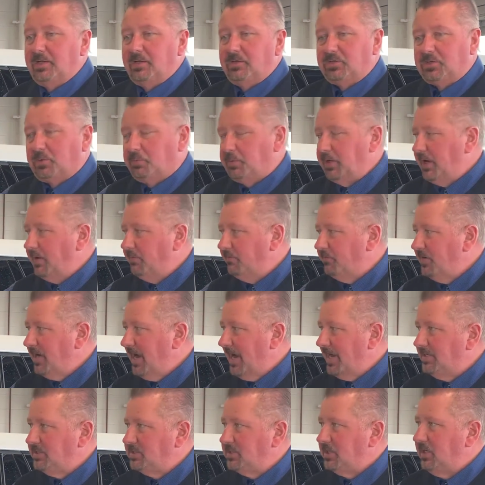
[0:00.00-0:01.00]
So we have
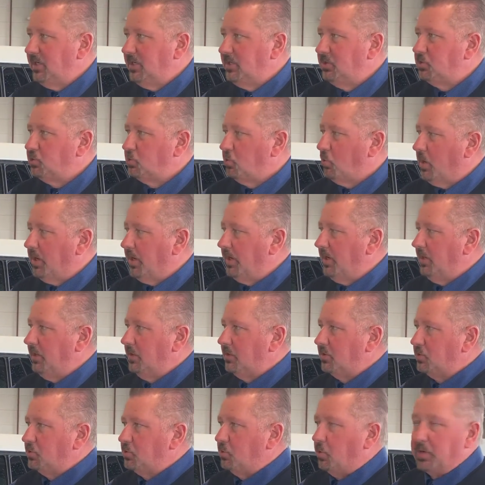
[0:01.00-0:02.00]
19, 20,
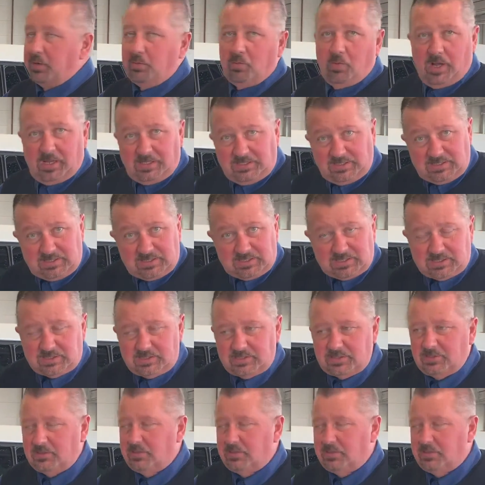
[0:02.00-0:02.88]
21s.